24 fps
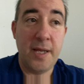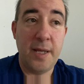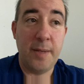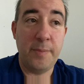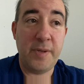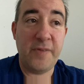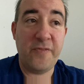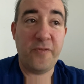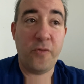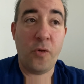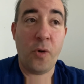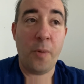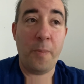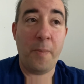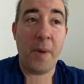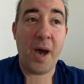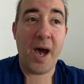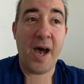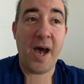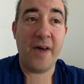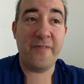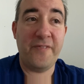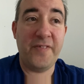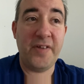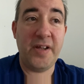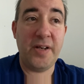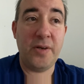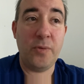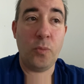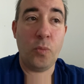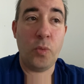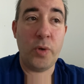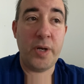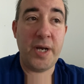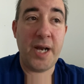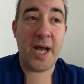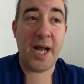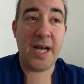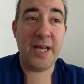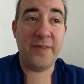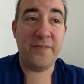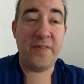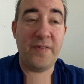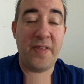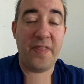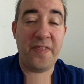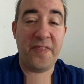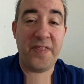Before Moffat would not
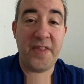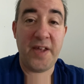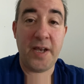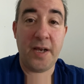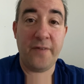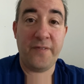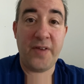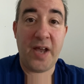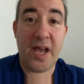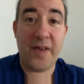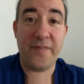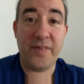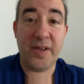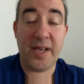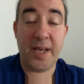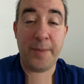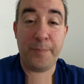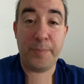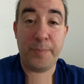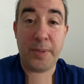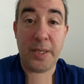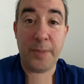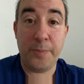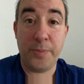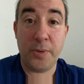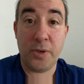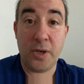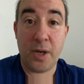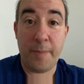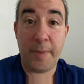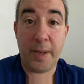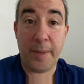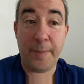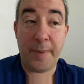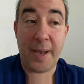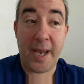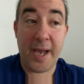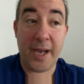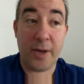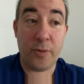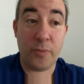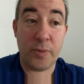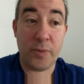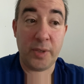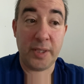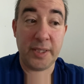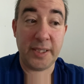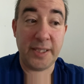even think of having people coming back,
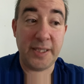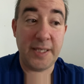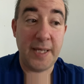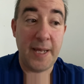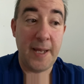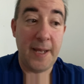really.